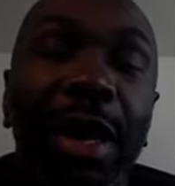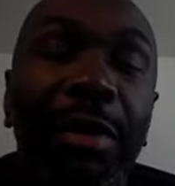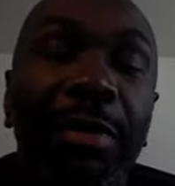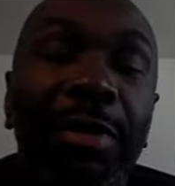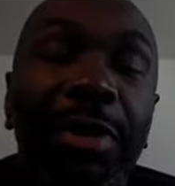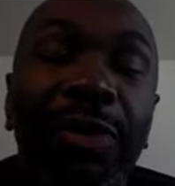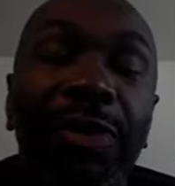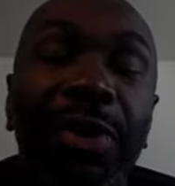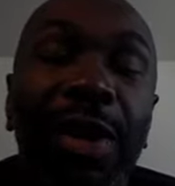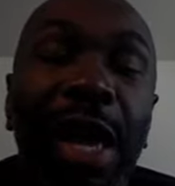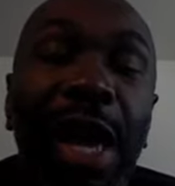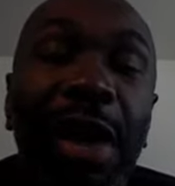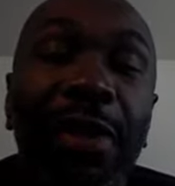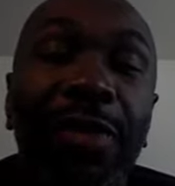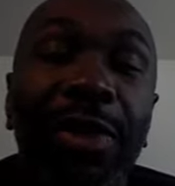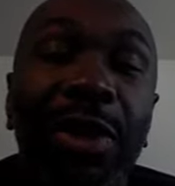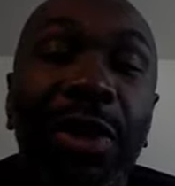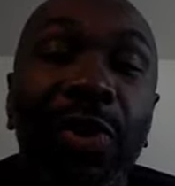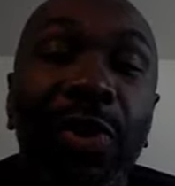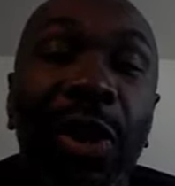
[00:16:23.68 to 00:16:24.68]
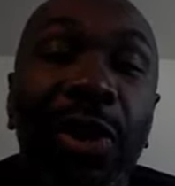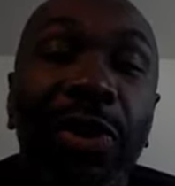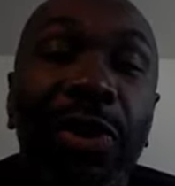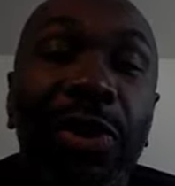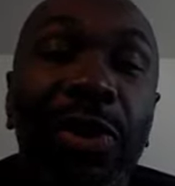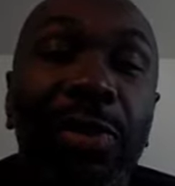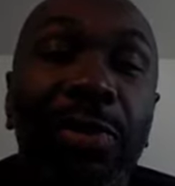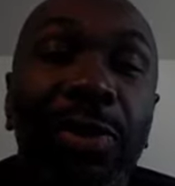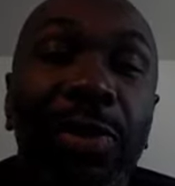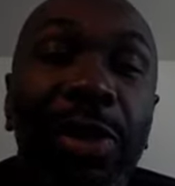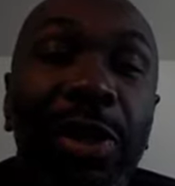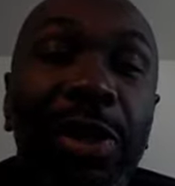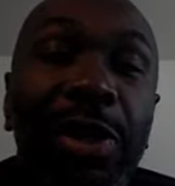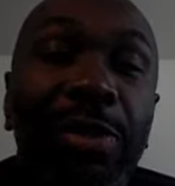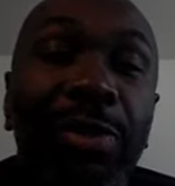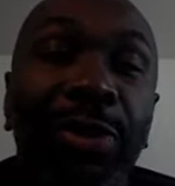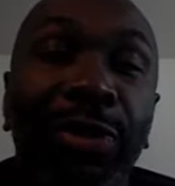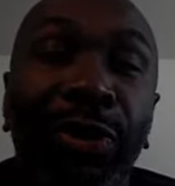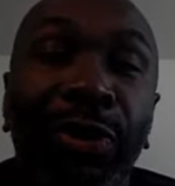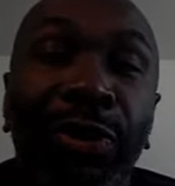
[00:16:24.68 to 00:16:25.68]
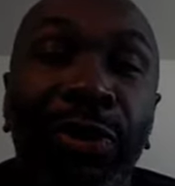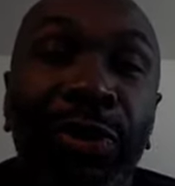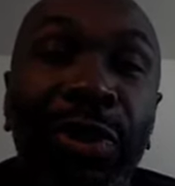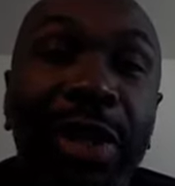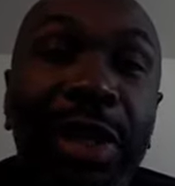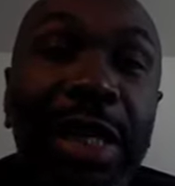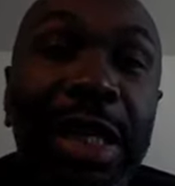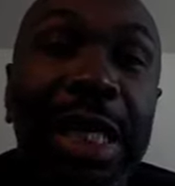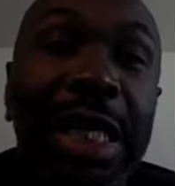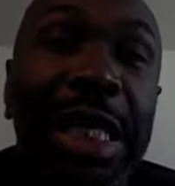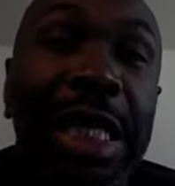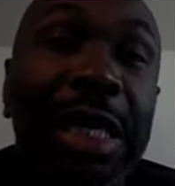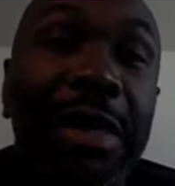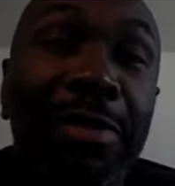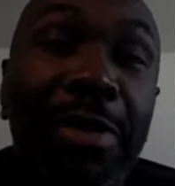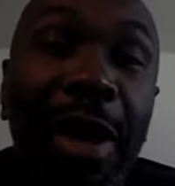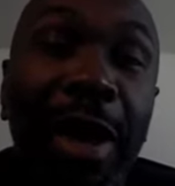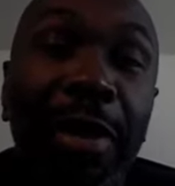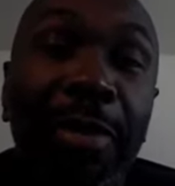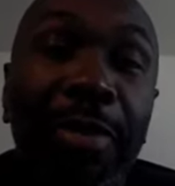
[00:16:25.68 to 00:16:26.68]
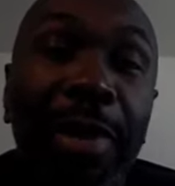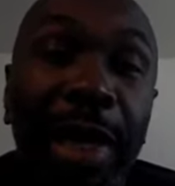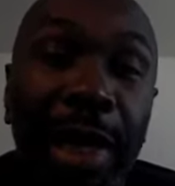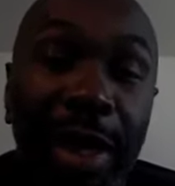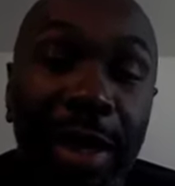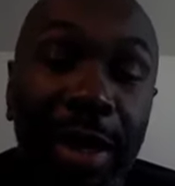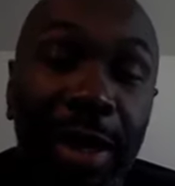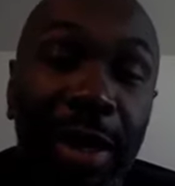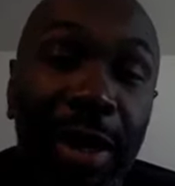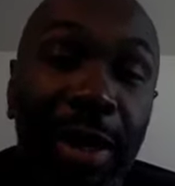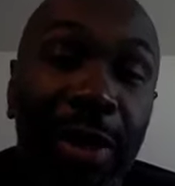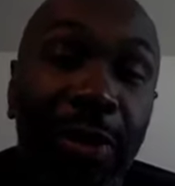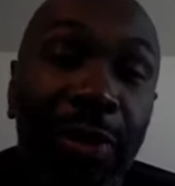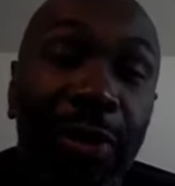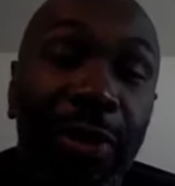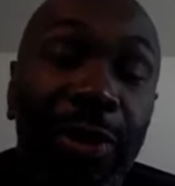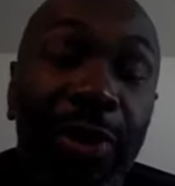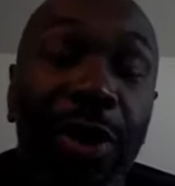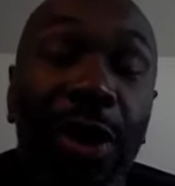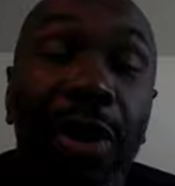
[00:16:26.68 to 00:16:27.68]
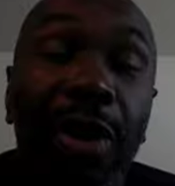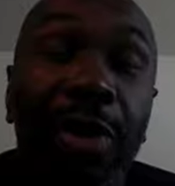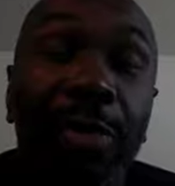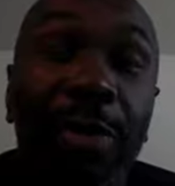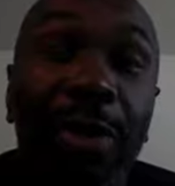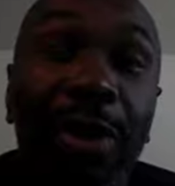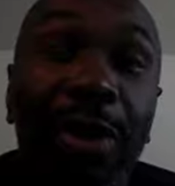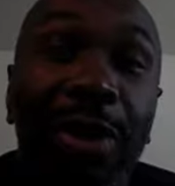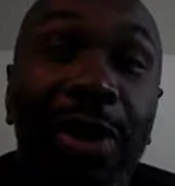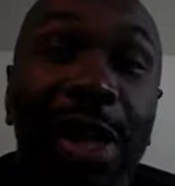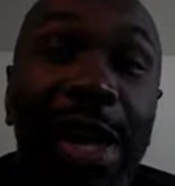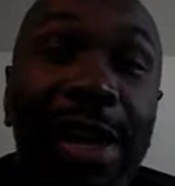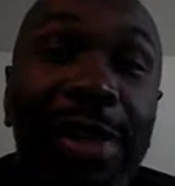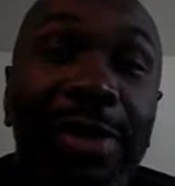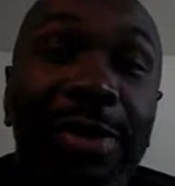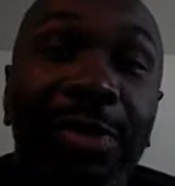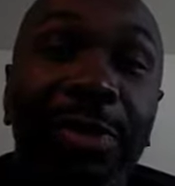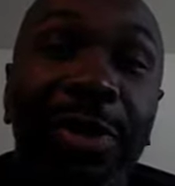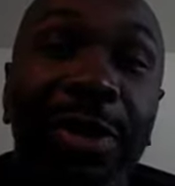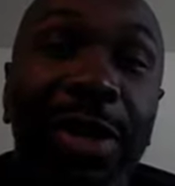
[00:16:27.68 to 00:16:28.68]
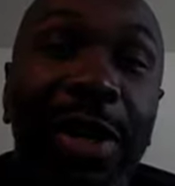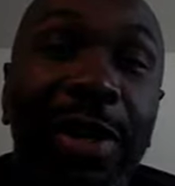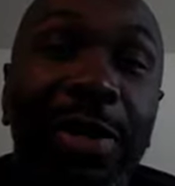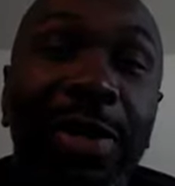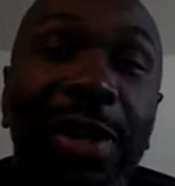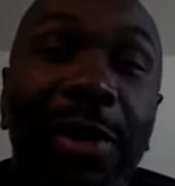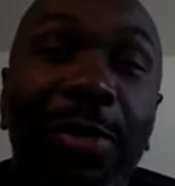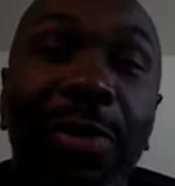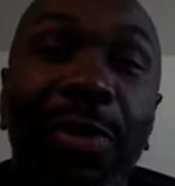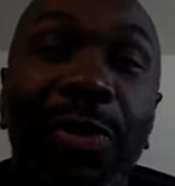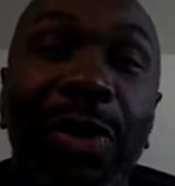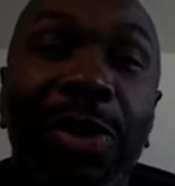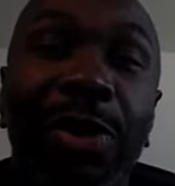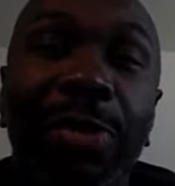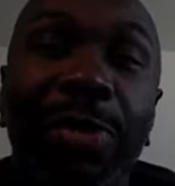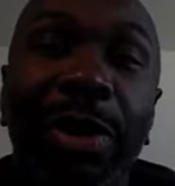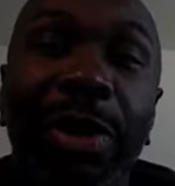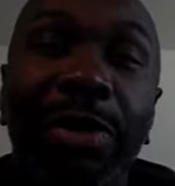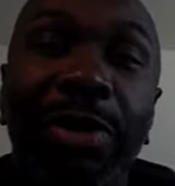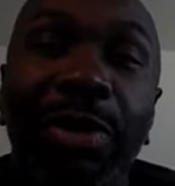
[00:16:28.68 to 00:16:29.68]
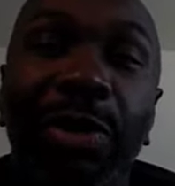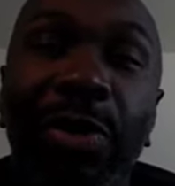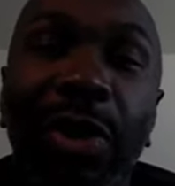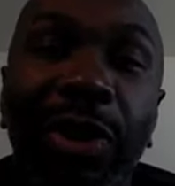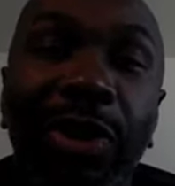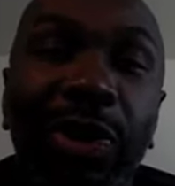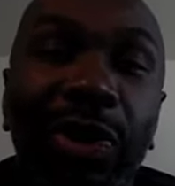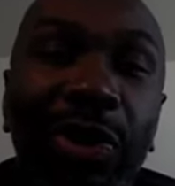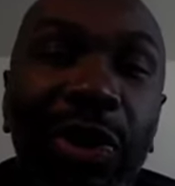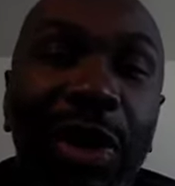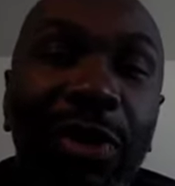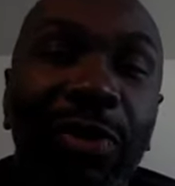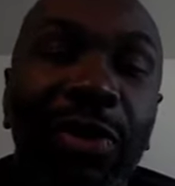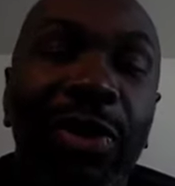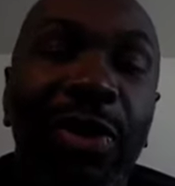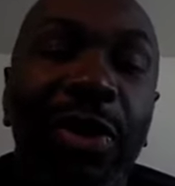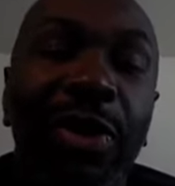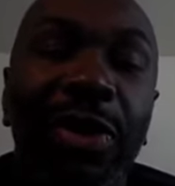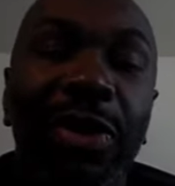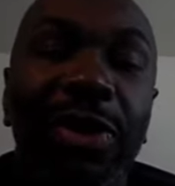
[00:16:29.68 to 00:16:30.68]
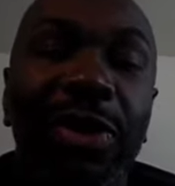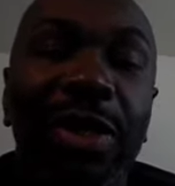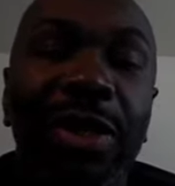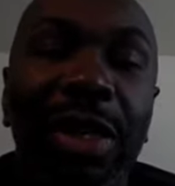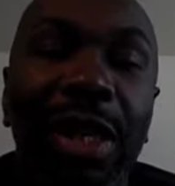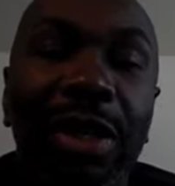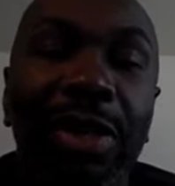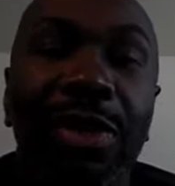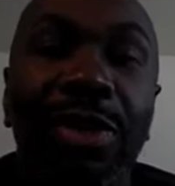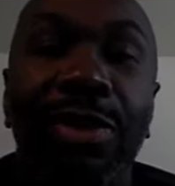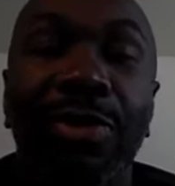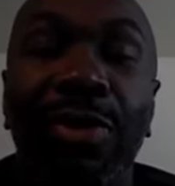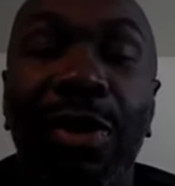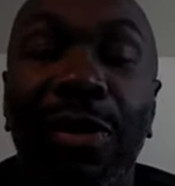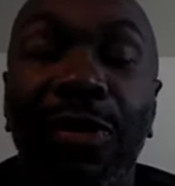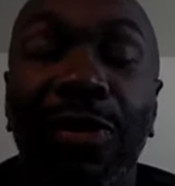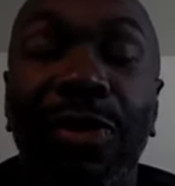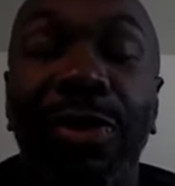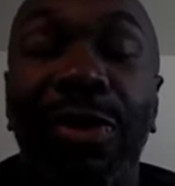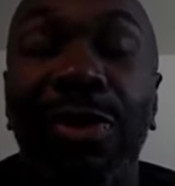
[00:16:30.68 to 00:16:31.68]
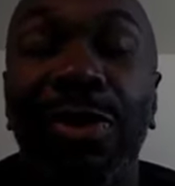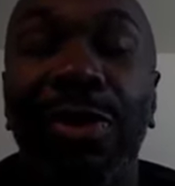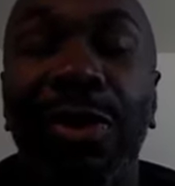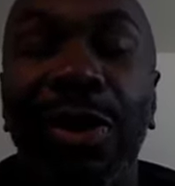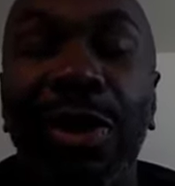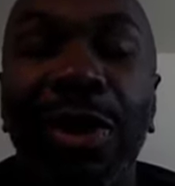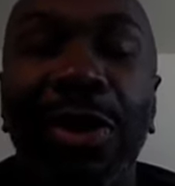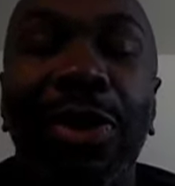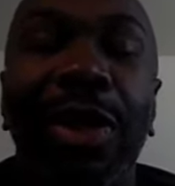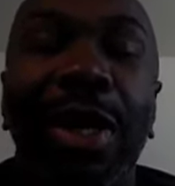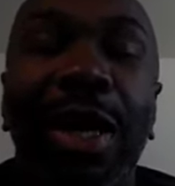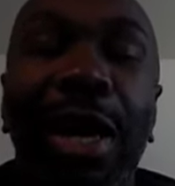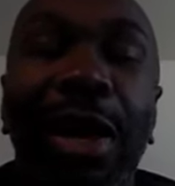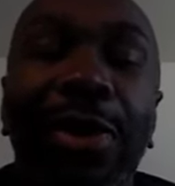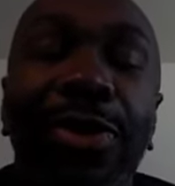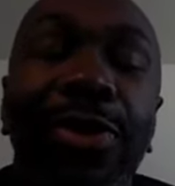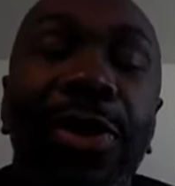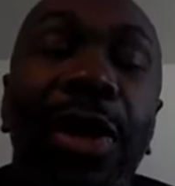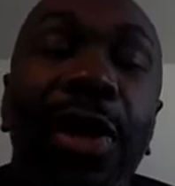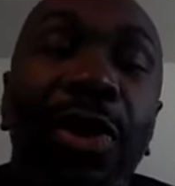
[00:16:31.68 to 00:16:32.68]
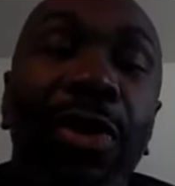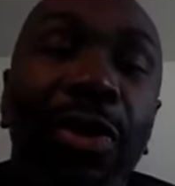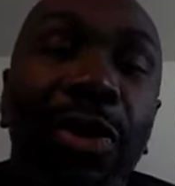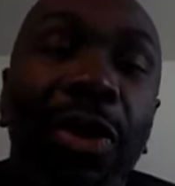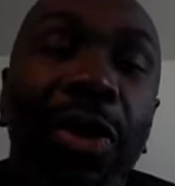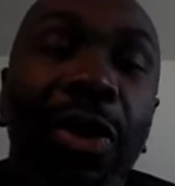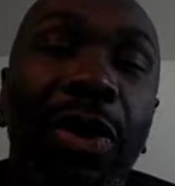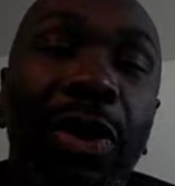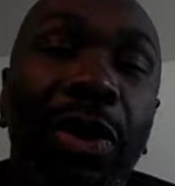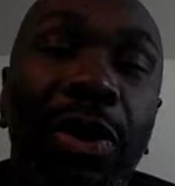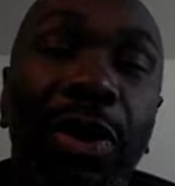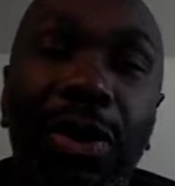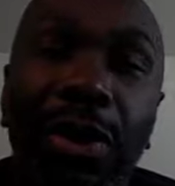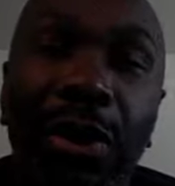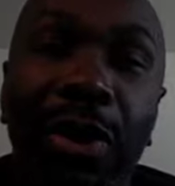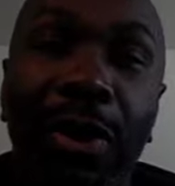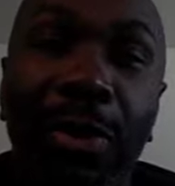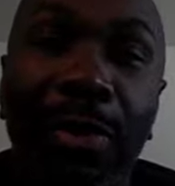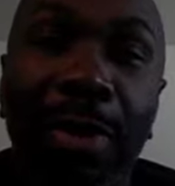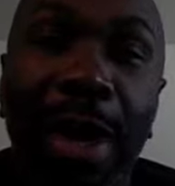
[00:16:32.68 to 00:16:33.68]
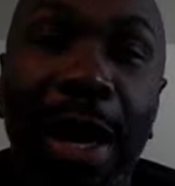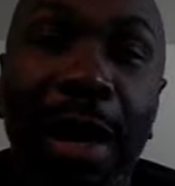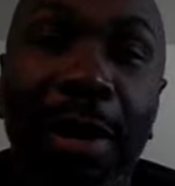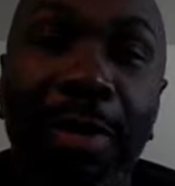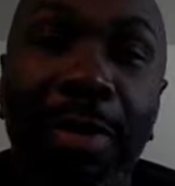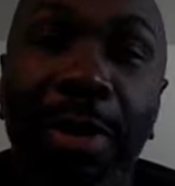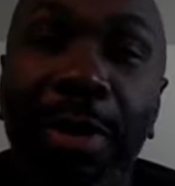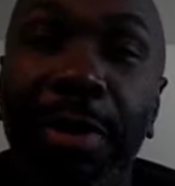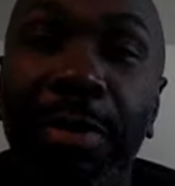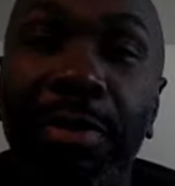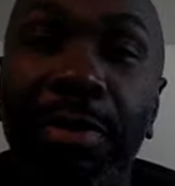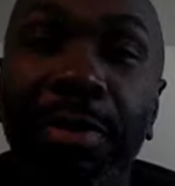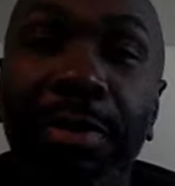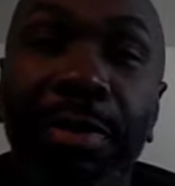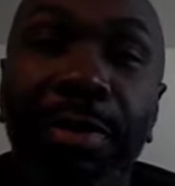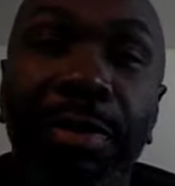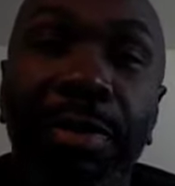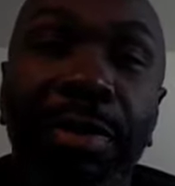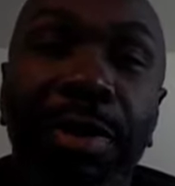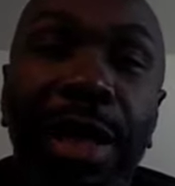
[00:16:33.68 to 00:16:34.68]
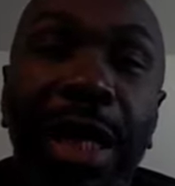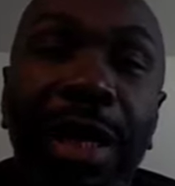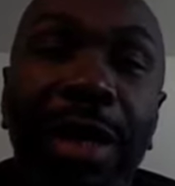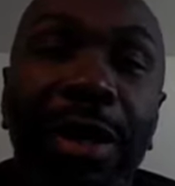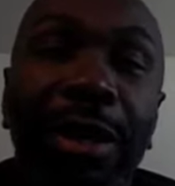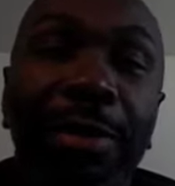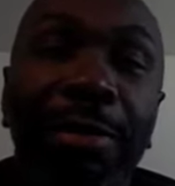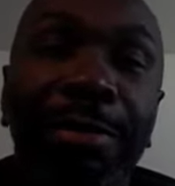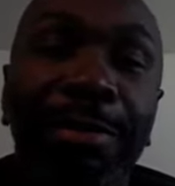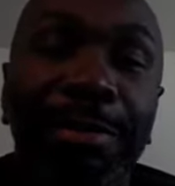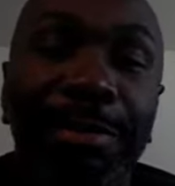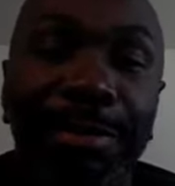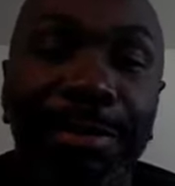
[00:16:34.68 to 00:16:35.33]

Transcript: If you have any questions, please feel free to email me or talk to me in class over the next couple of weeks about the questions you have regarding the citations and references or anything else regarding the term paper. Thank you.